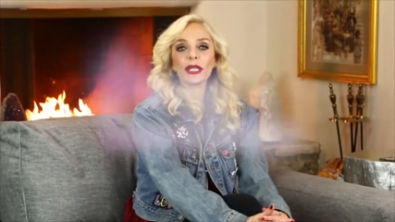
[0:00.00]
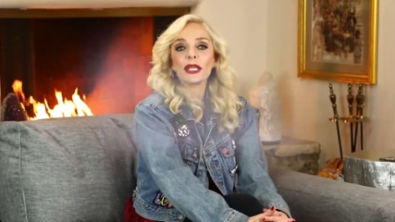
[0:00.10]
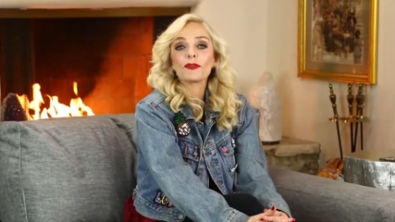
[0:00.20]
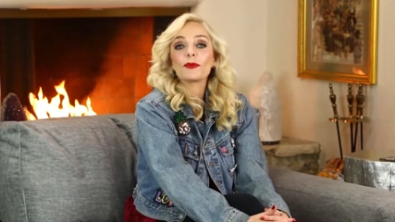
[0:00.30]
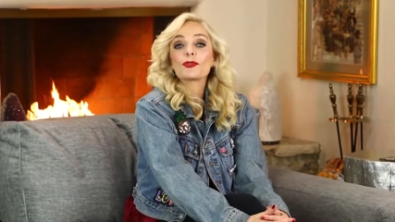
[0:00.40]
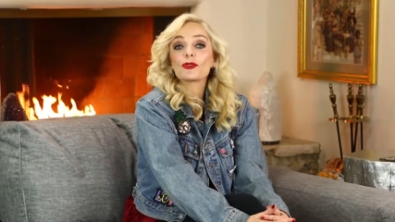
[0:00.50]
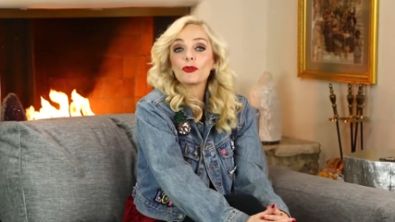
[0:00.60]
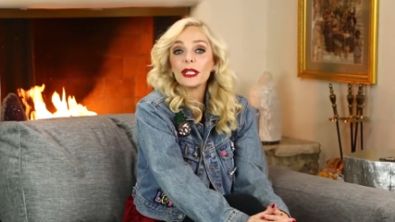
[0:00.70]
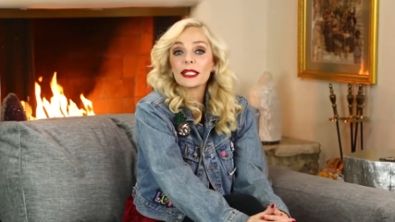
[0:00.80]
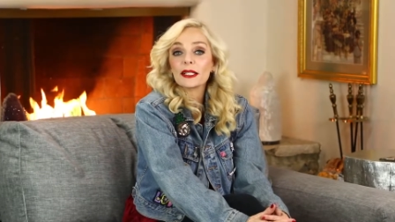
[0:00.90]
going to hear from
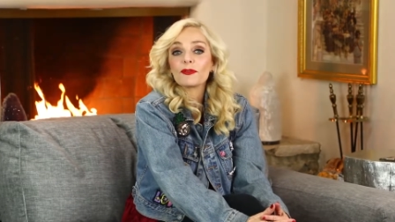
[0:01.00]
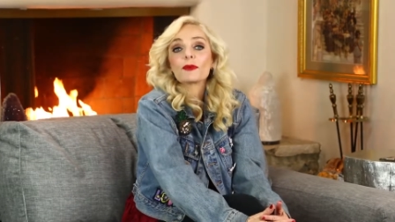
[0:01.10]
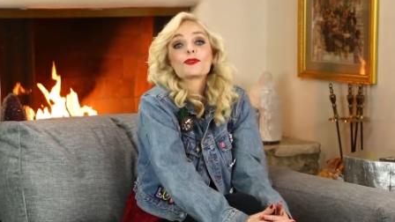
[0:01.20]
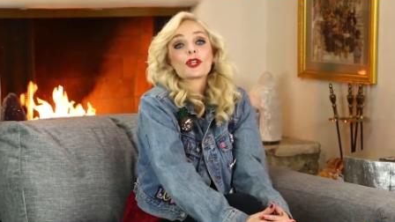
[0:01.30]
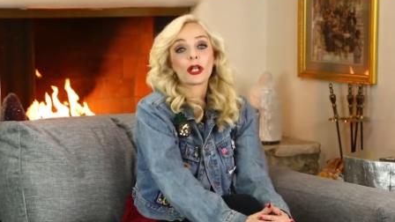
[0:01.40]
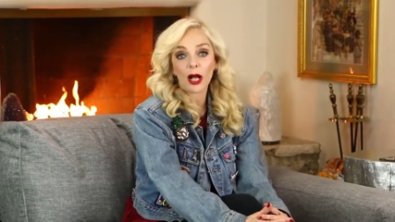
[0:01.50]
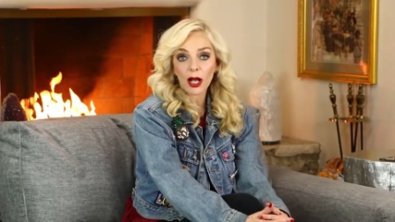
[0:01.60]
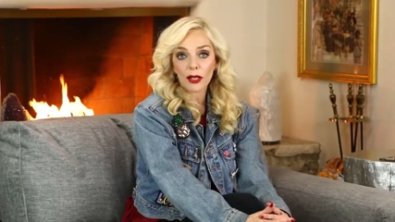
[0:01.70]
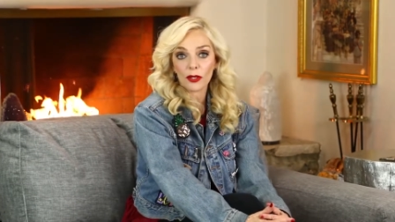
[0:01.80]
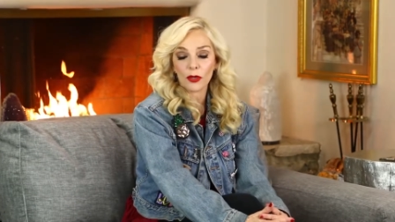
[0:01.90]
Teresa from
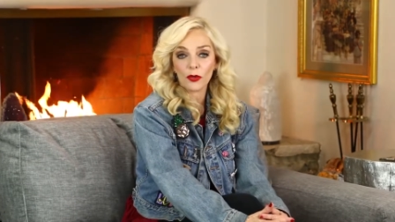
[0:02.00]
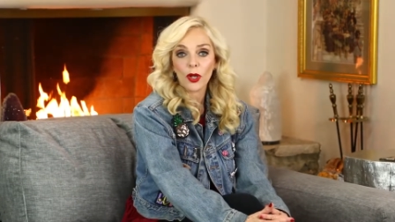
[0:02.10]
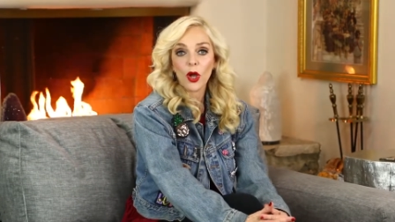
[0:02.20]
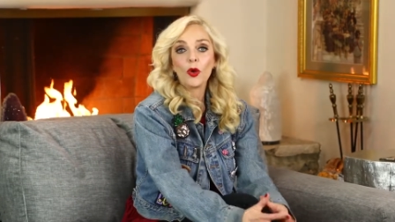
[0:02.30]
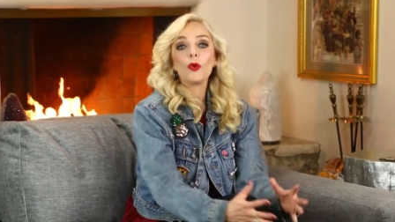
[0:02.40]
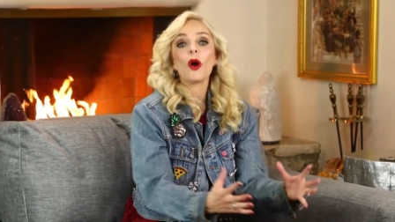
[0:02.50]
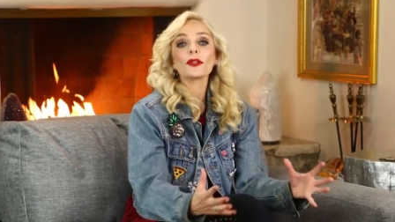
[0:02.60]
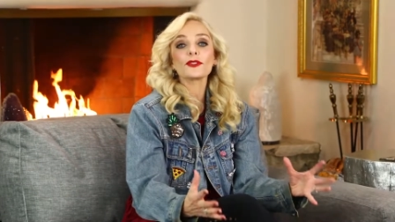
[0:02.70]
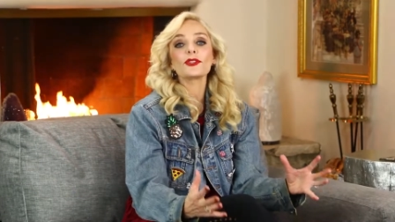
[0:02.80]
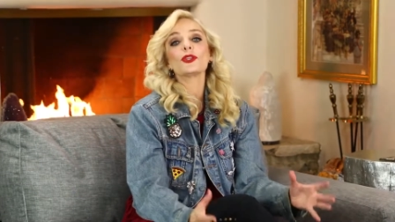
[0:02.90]
Chicago, who
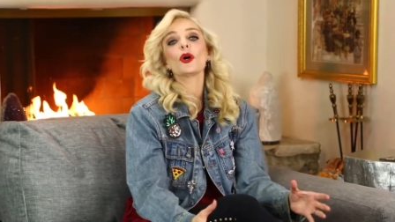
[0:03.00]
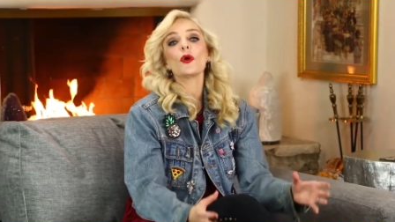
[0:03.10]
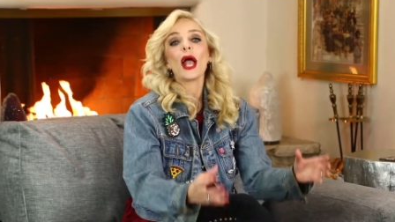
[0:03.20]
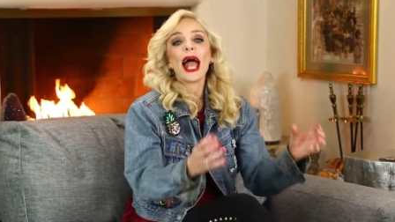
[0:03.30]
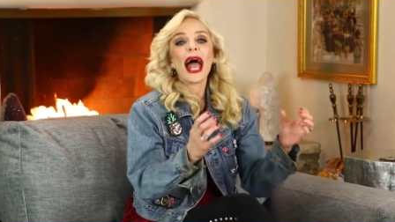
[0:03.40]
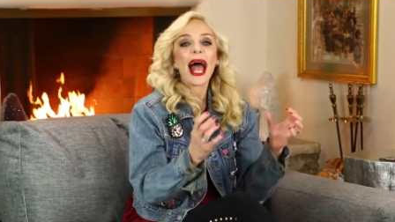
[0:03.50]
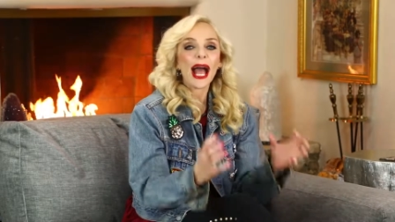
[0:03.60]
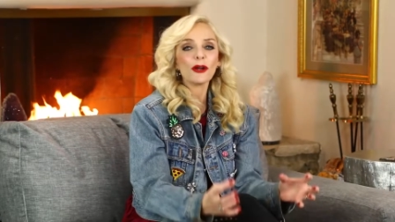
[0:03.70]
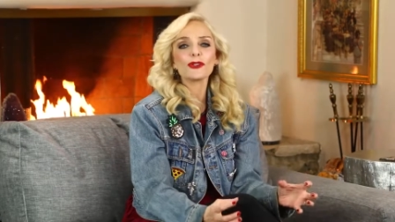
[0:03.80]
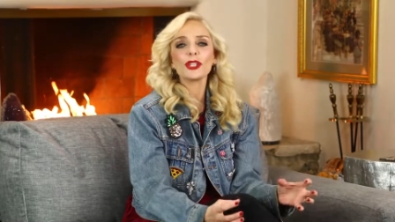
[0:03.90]
wants to know
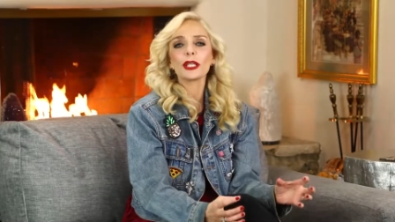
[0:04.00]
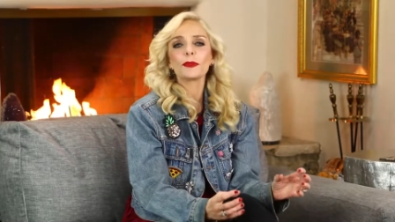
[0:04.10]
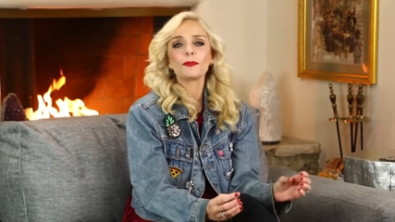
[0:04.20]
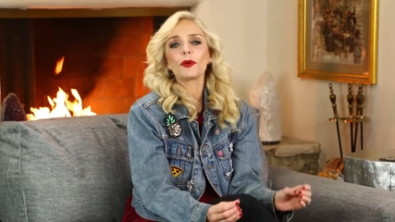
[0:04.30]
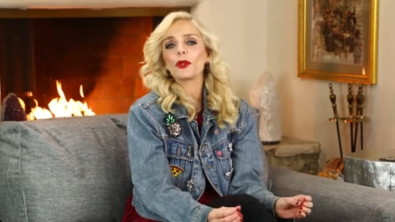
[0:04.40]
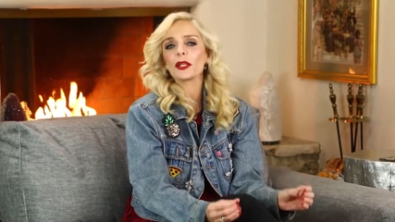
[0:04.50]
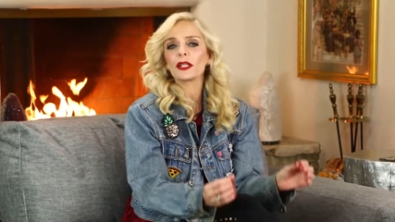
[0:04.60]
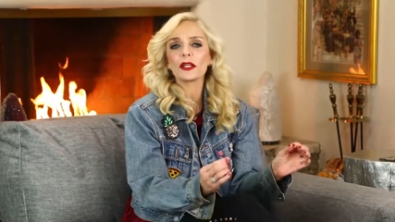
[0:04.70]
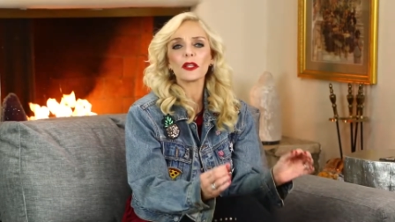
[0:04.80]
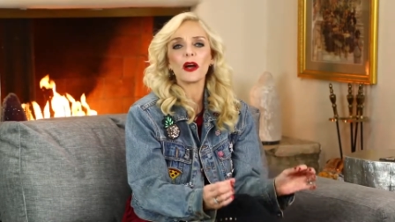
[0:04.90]
how she can pull in
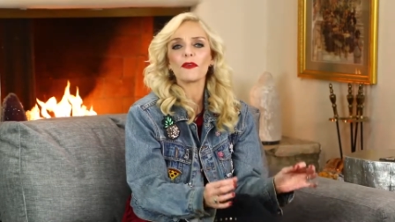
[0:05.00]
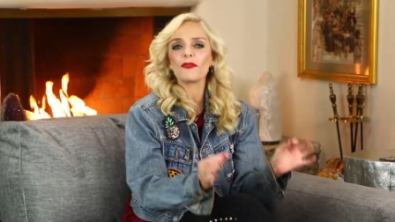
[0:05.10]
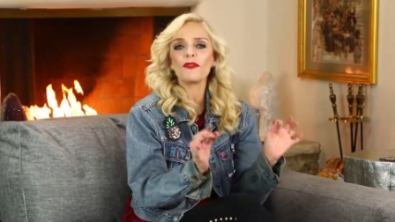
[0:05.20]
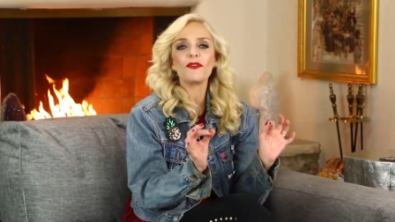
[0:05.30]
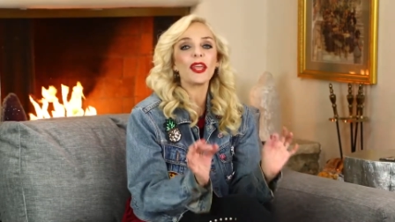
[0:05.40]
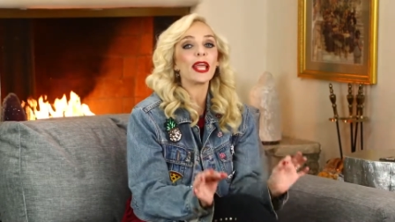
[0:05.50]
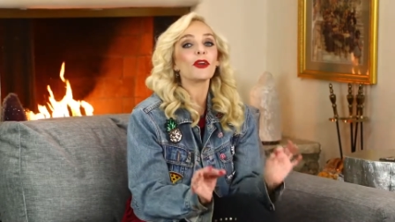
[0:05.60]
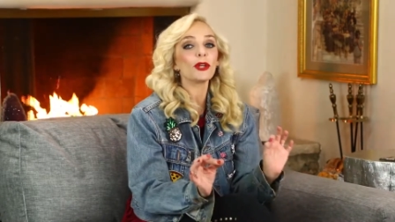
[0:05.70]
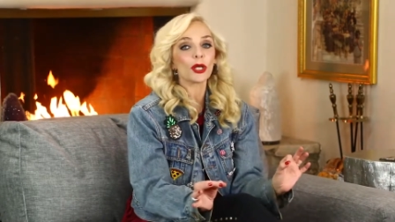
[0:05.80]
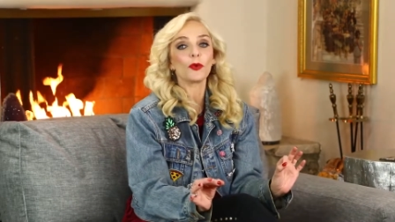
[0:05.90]
a love
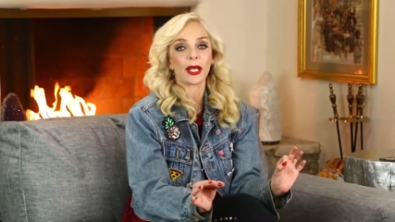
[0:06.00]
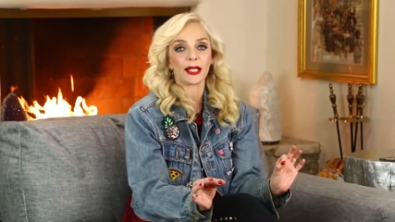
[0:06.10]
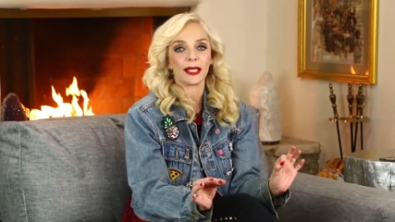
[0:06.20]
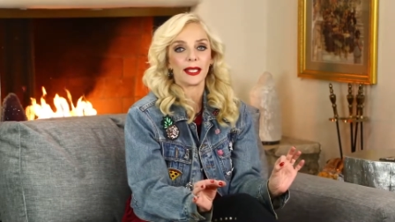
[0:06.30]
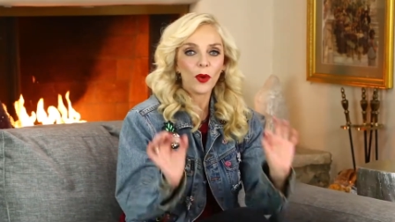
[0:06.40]
very quickly.